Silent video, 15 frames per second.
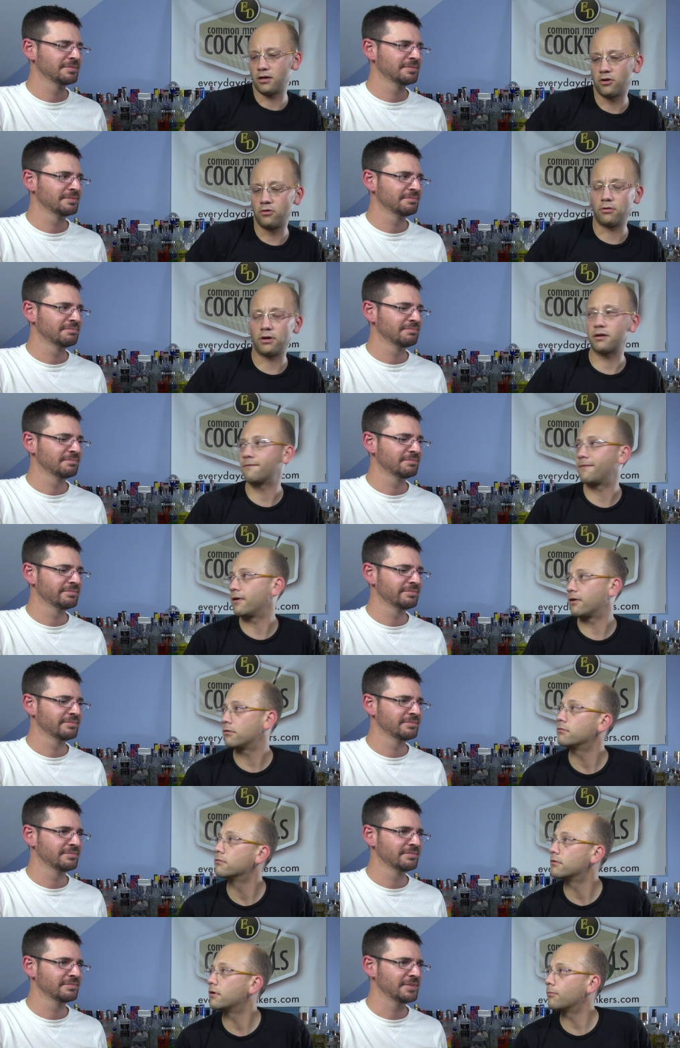Speaker 1: cool, I can
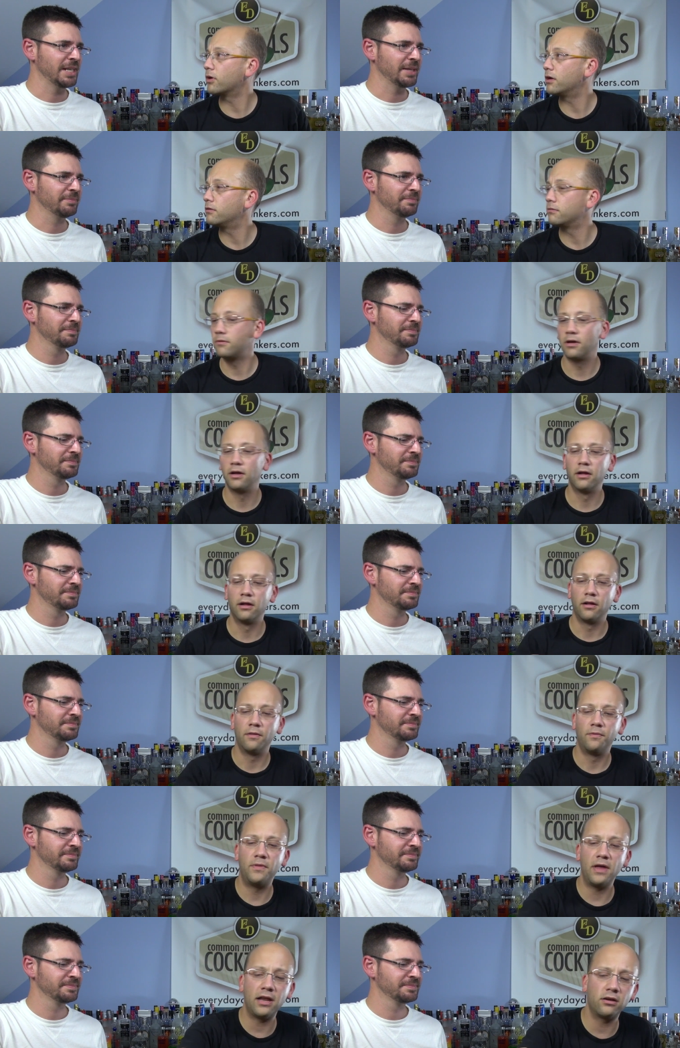fall, I'm yep. good.
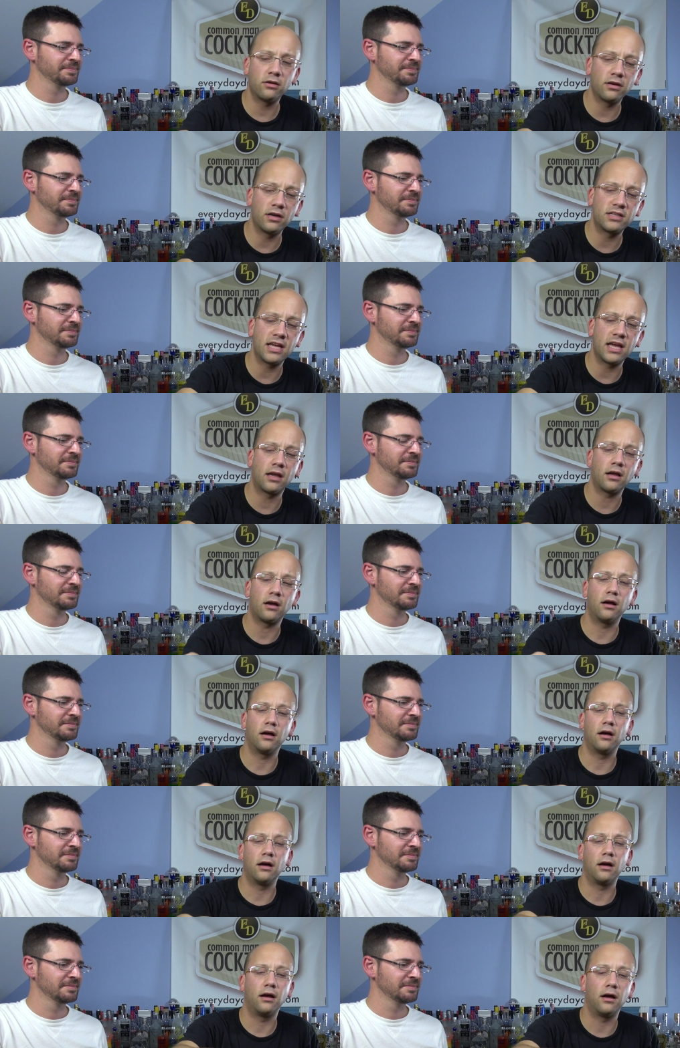Then you're gonna take
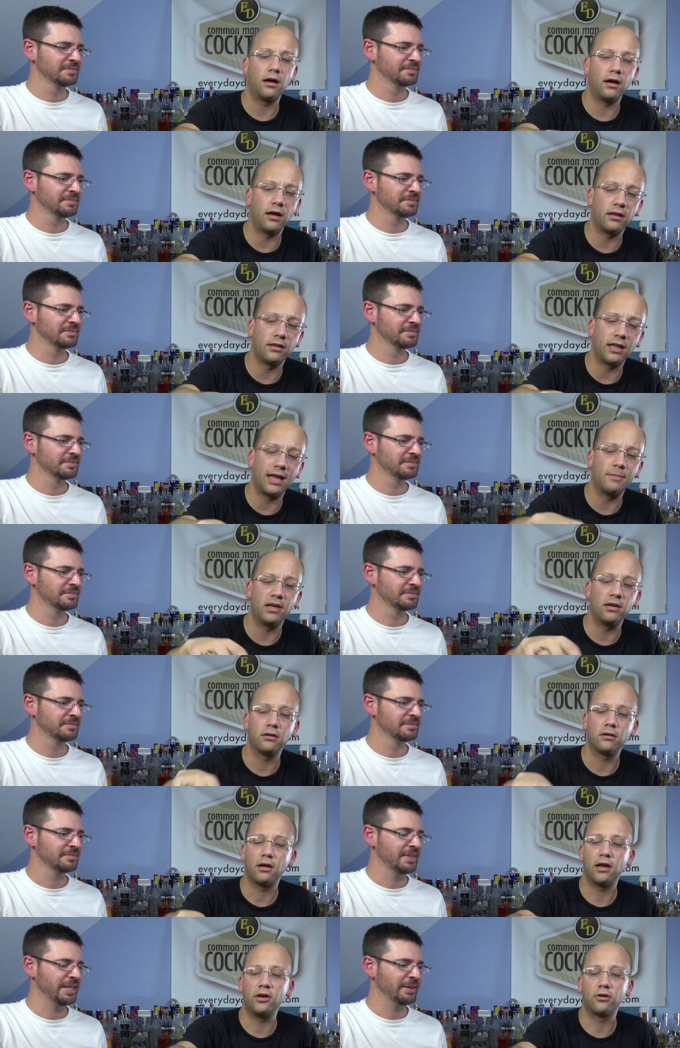a lemon
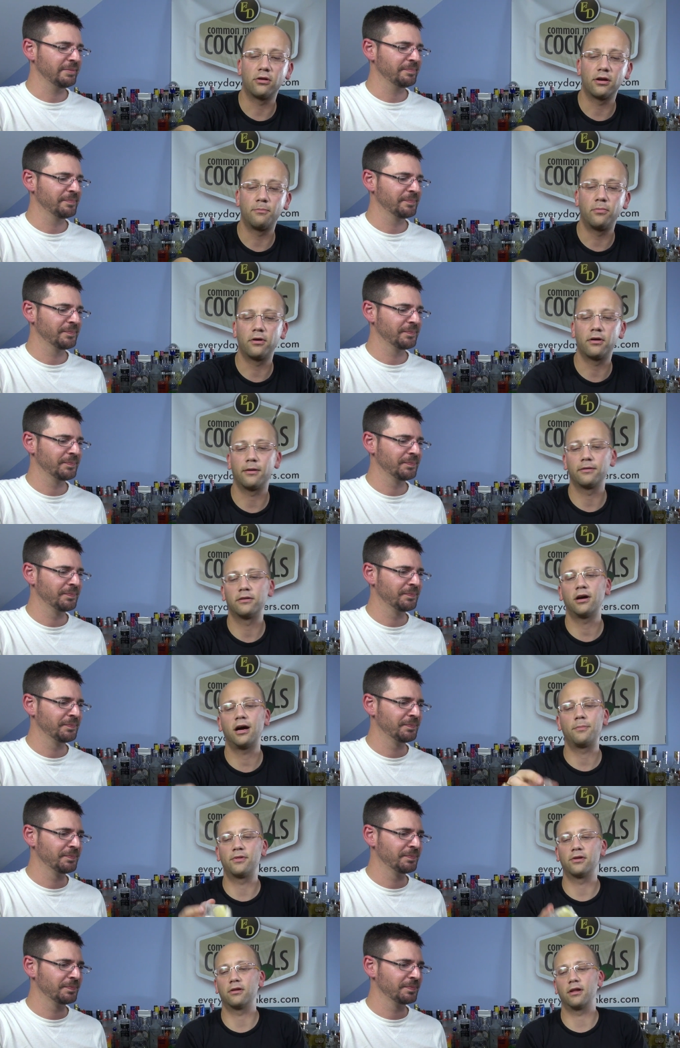and yep. you're gonna put it on
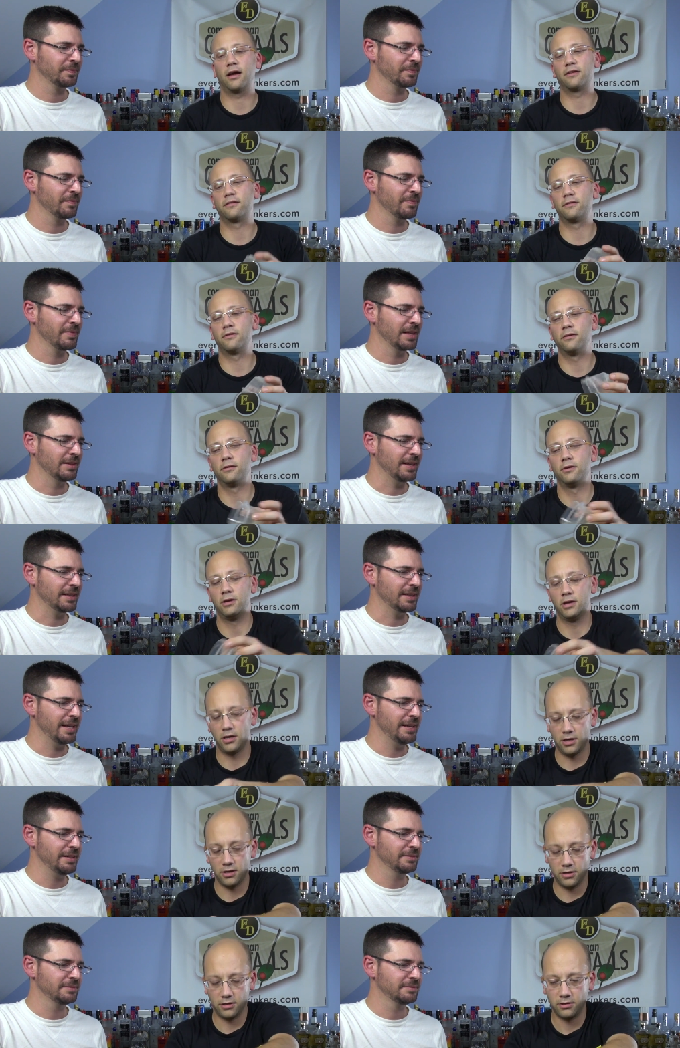top of the glass.
Speaker 2: Like
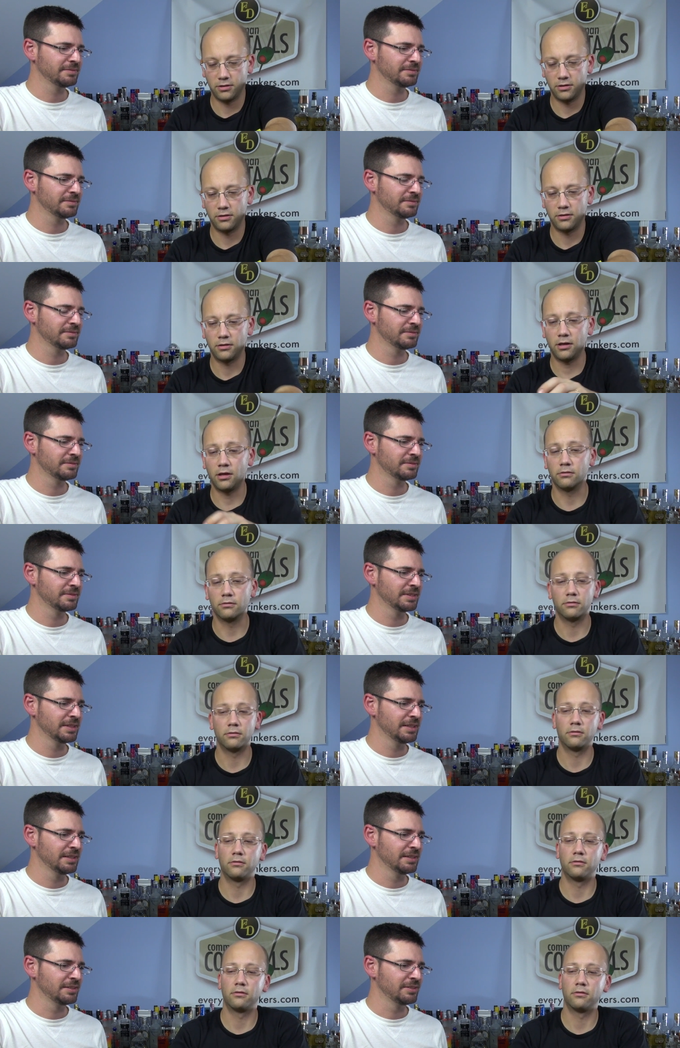that. Yeah.
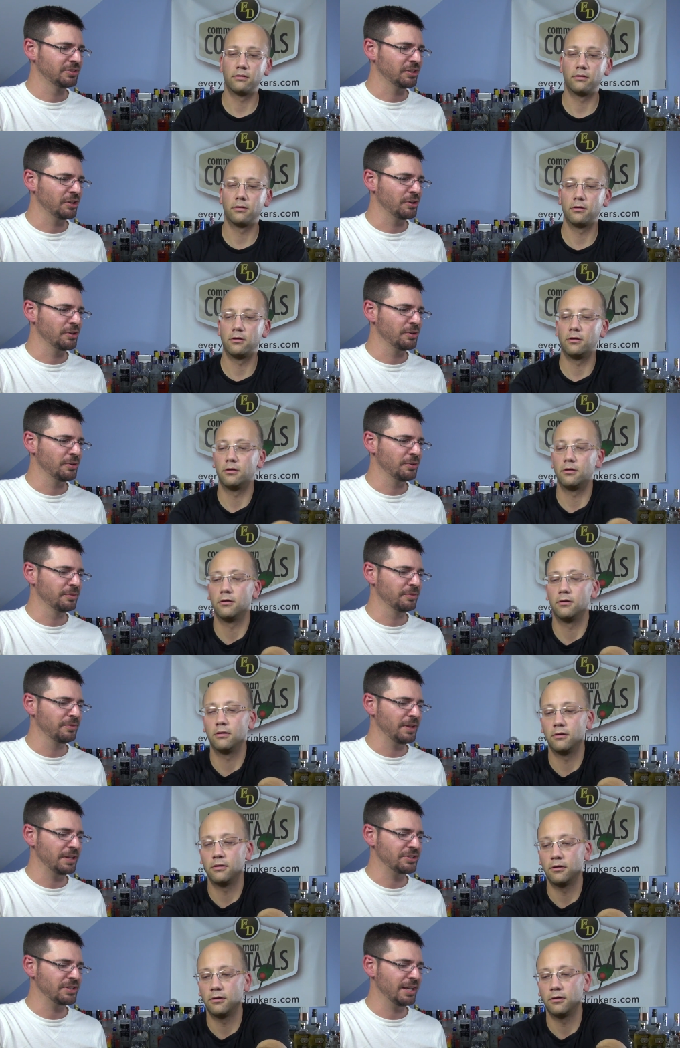So
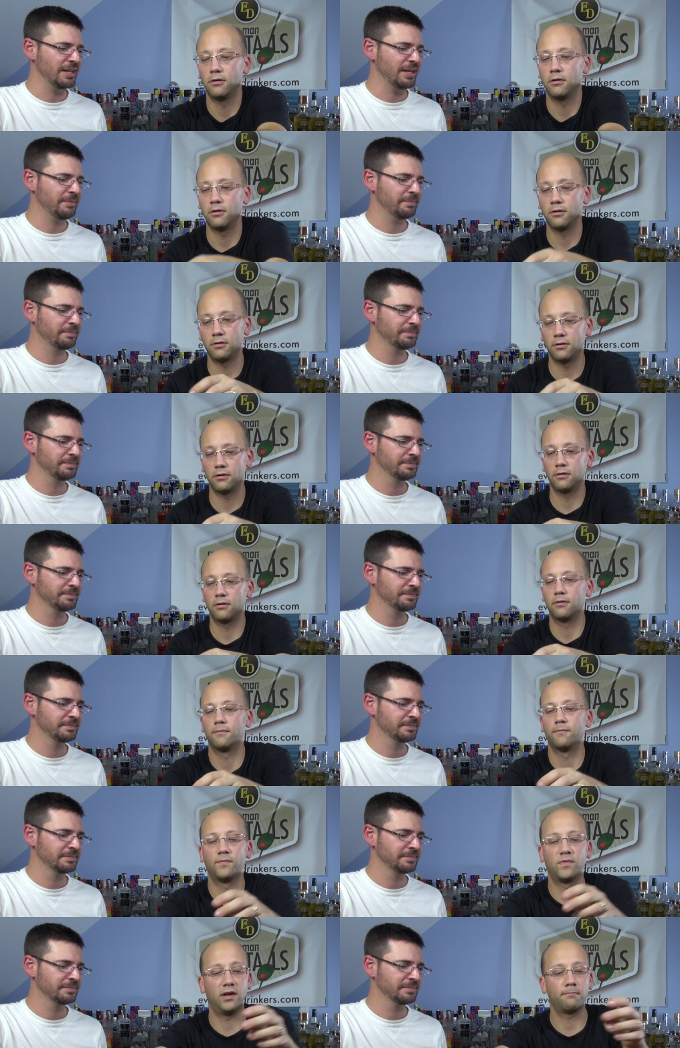flesh side up.
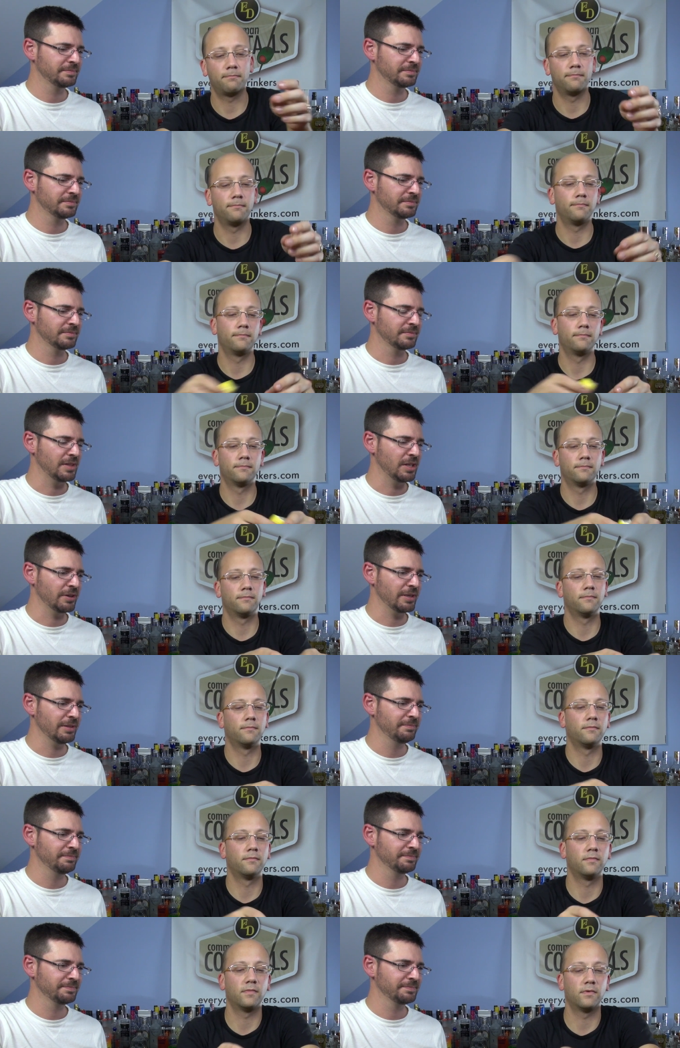Yep. Okay.
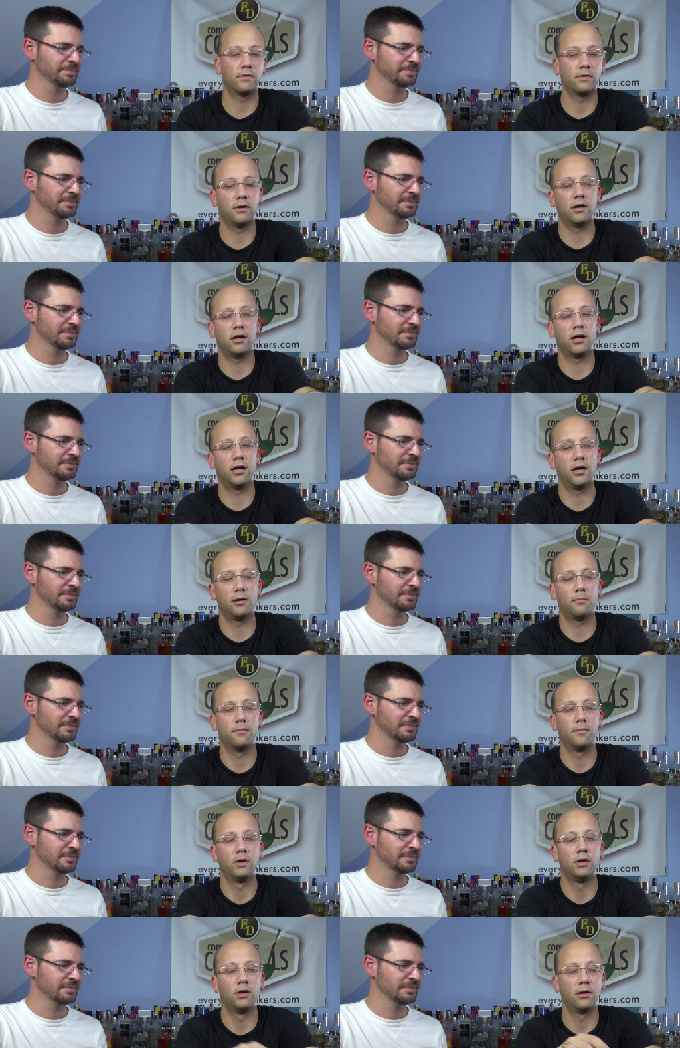
Speaker 1: Um,